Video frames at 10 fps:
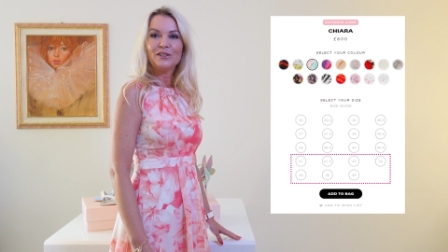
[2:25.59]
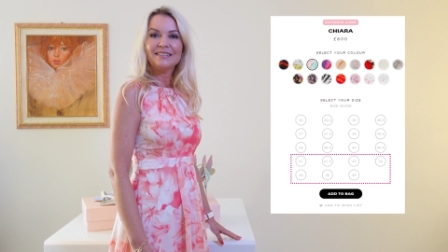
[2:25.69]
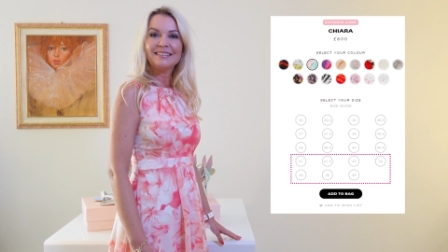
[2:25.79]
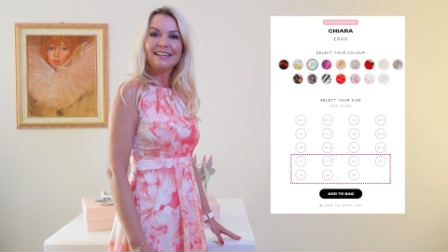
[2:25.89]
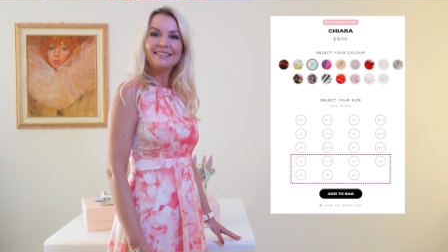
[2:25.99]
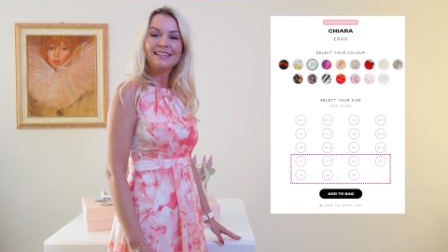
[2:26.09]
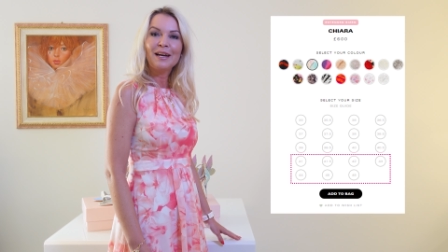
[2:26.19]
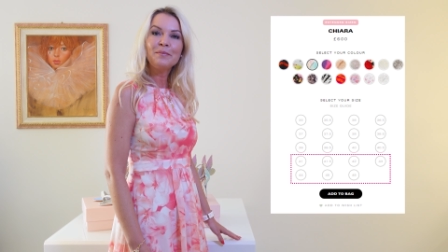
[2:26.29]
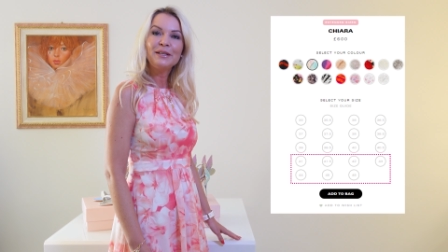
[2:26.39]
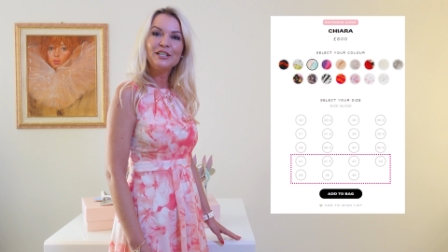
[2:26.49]
the Sizing
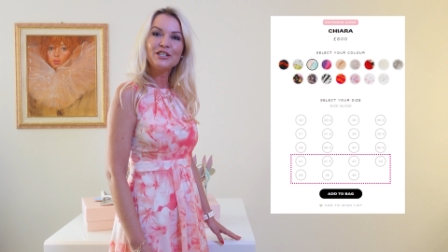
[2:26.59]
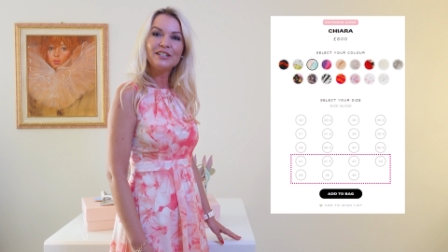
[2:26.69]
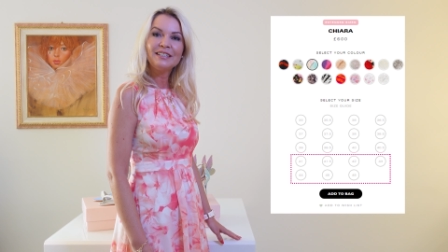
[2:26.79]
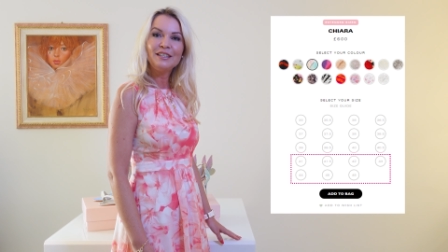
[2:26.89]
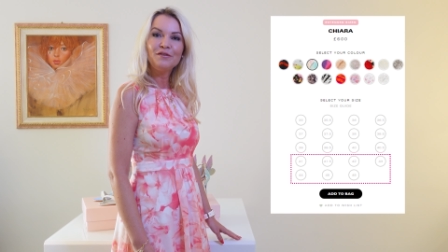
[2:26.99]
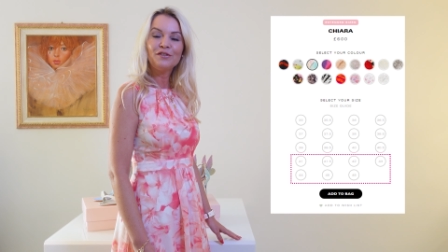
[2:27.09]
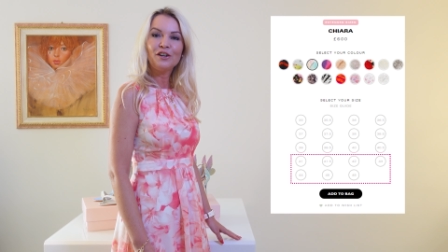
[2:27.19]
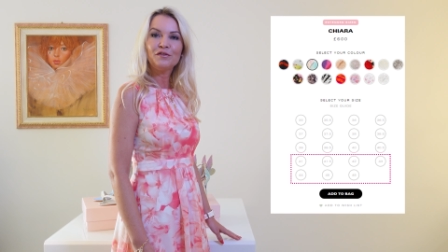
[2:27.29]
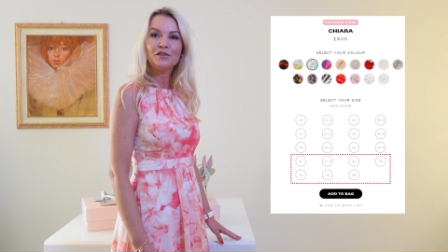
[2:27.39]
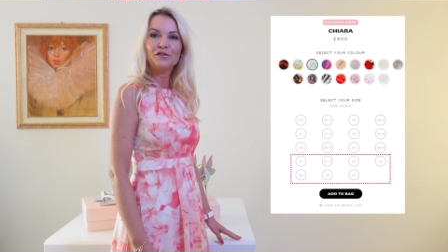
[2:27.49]
Up initiative
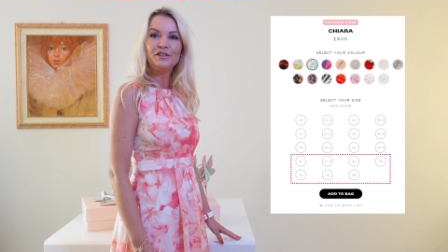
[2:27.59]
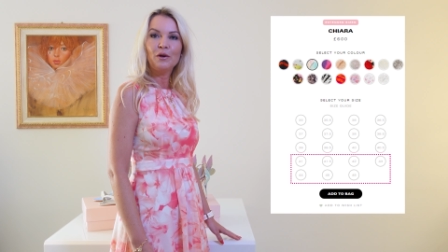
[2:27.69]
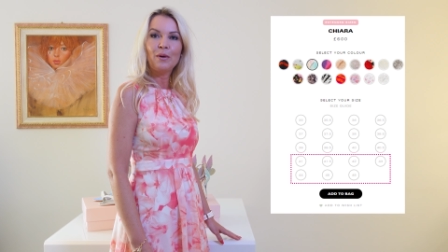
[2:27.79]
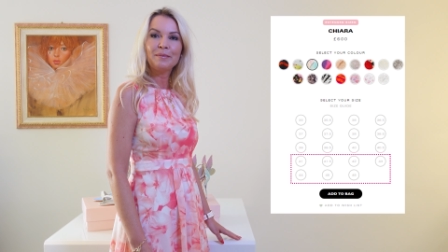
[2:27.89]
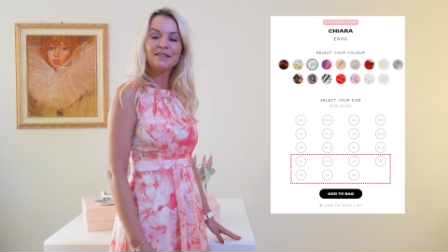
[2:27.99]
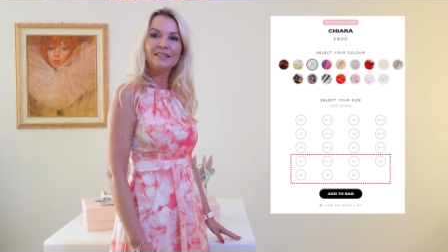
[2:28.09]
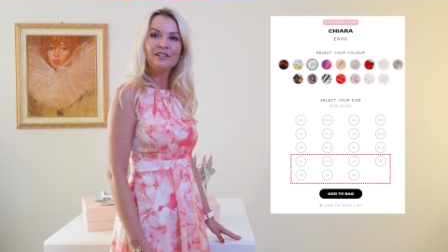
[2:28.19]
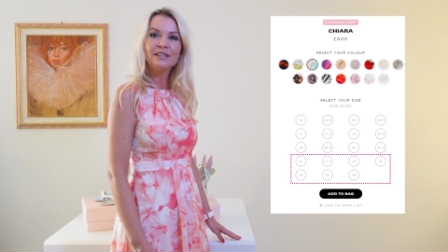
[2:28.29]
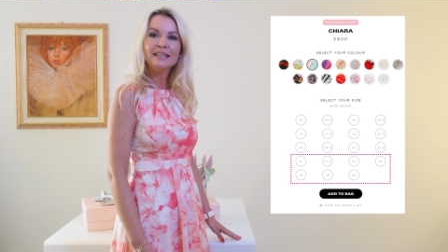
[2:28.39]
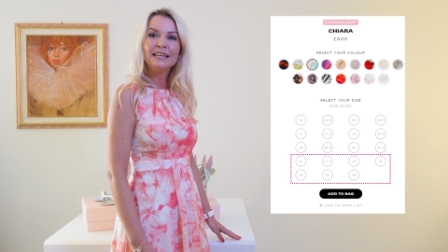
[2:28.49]
of Sophia Webster,